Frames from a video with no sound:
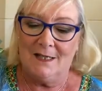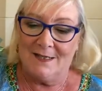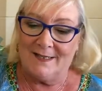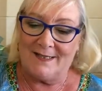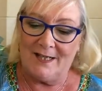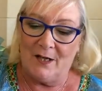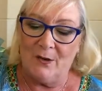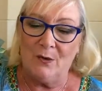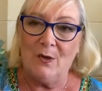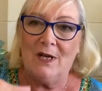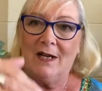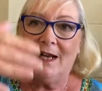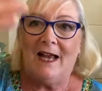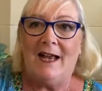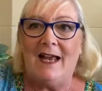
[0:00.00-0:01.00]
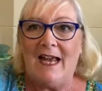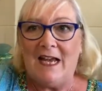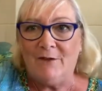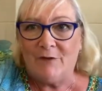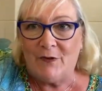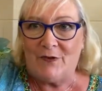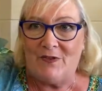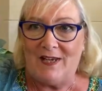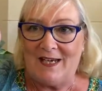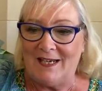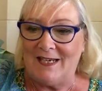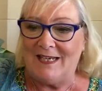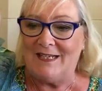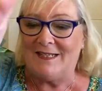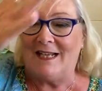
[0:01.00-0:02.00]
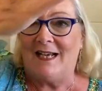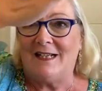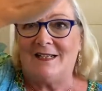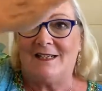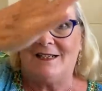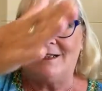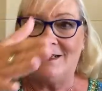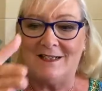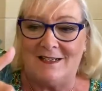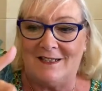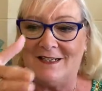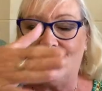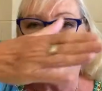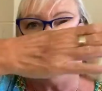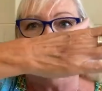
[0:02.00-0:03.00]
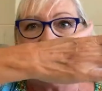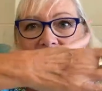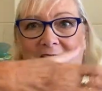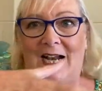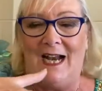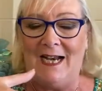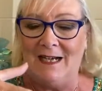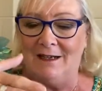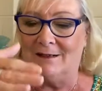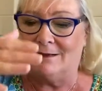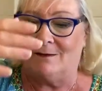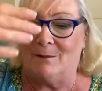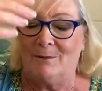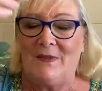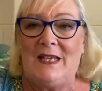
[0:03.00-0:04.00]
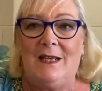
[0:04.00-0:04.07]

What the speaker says: So everything is at a different angle.